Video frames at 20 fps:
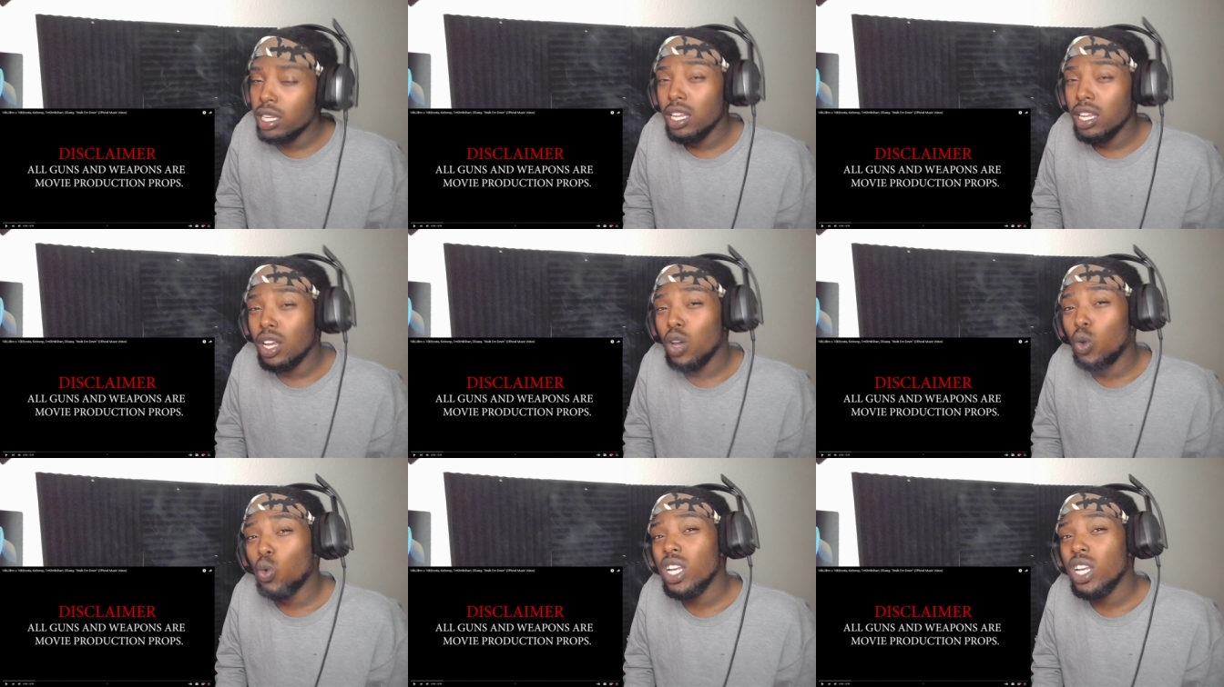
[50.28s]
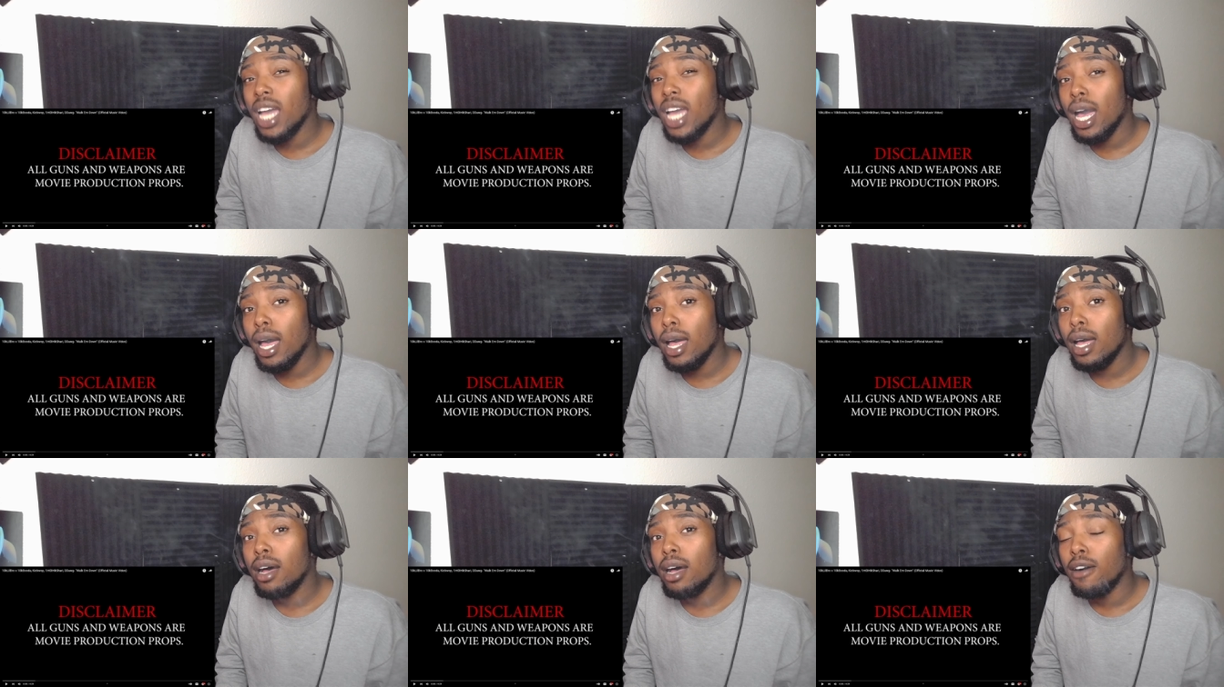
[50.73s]
we
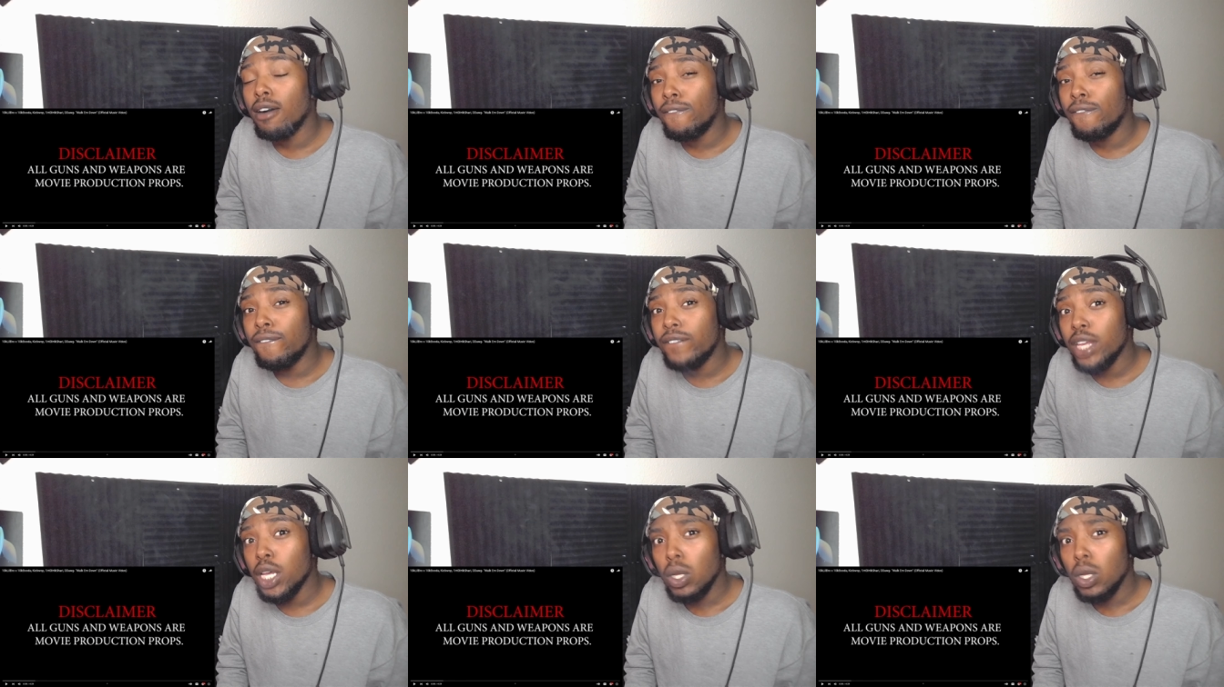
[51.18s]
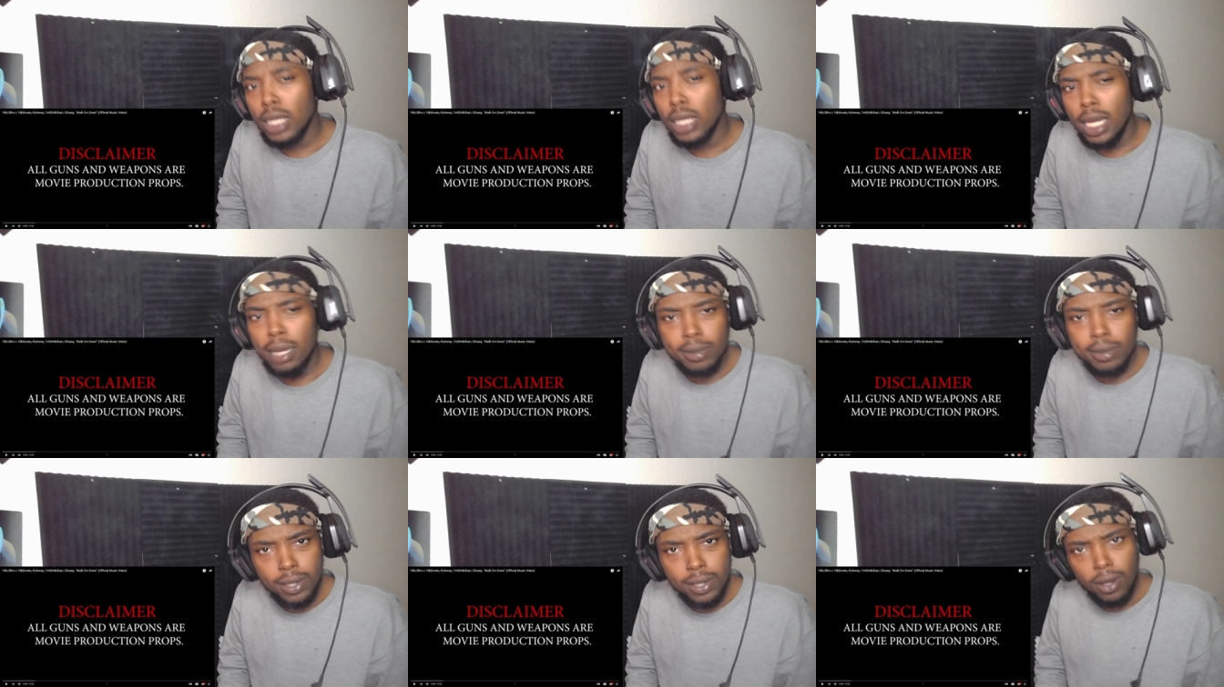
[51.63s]
got a filled
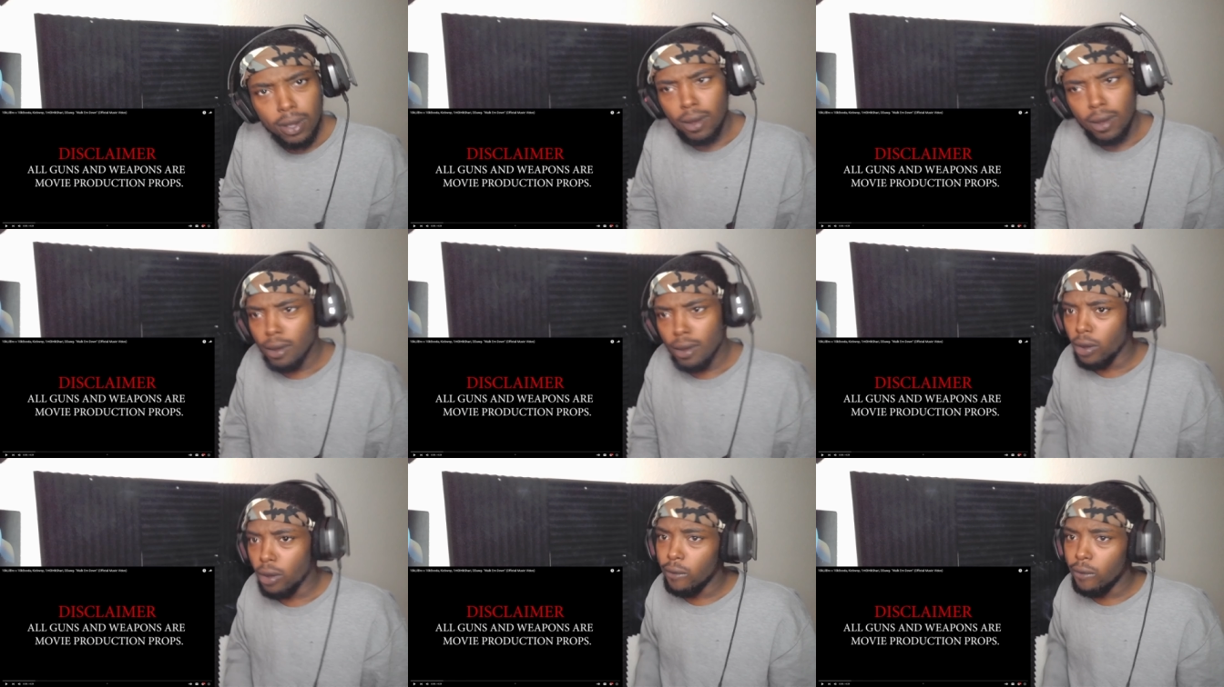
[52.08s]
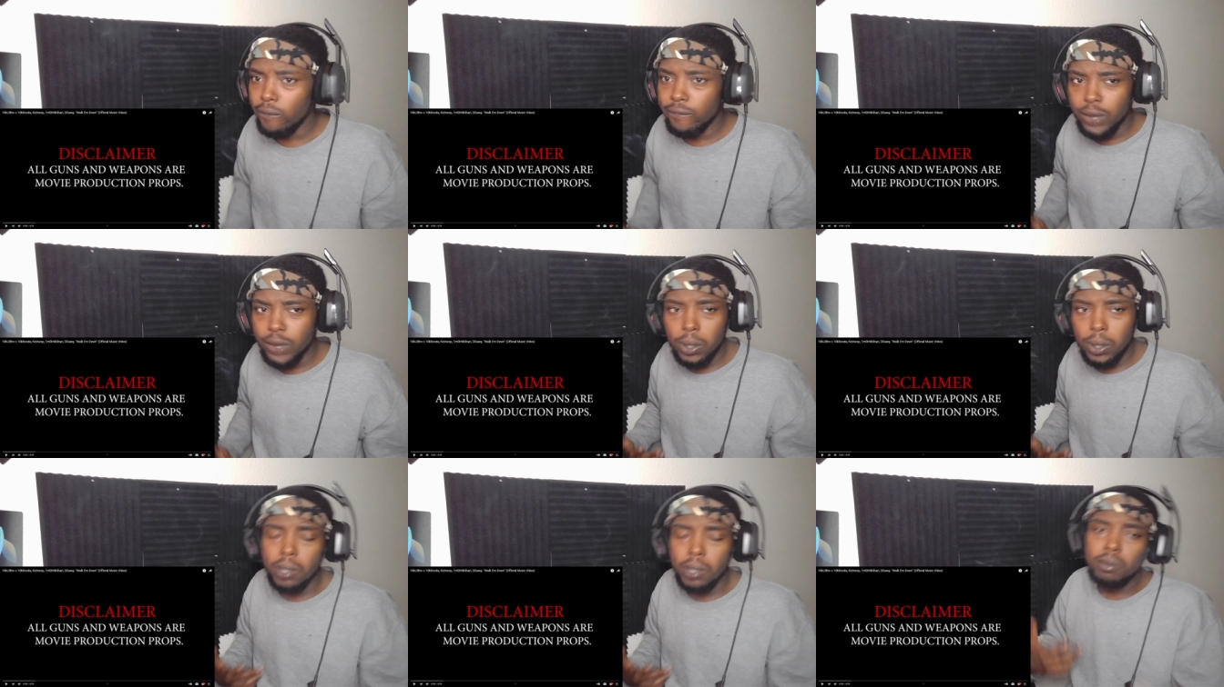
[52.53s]
up song on
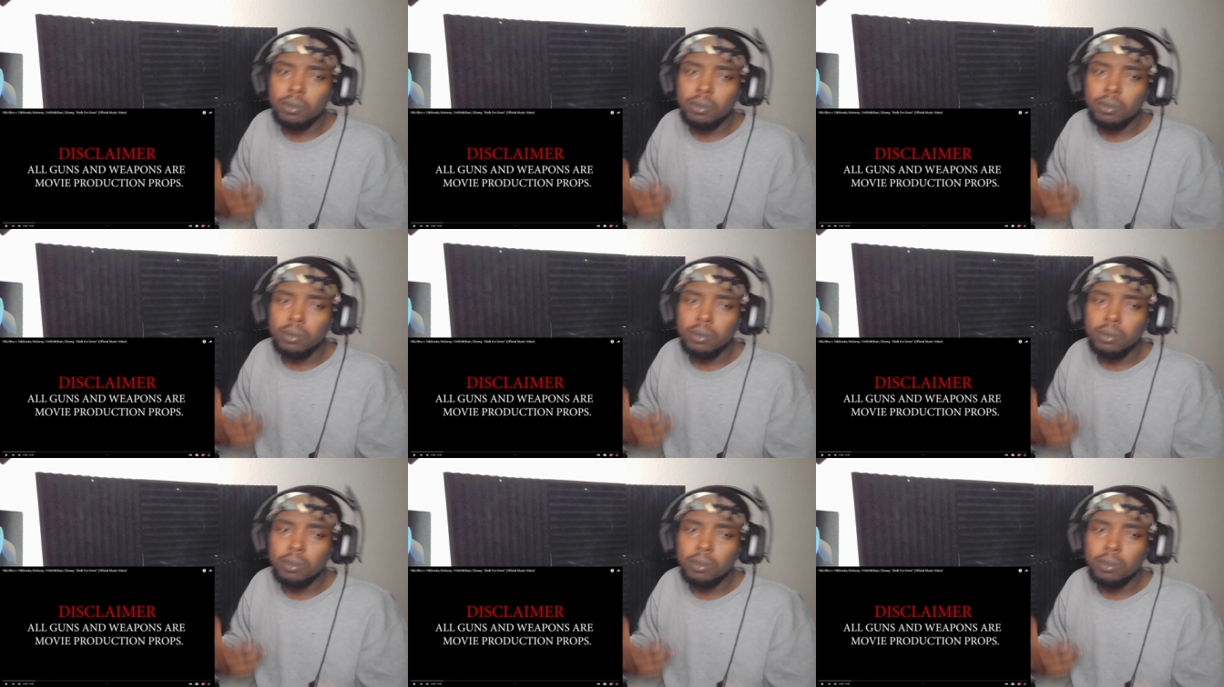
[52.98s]
Foldem.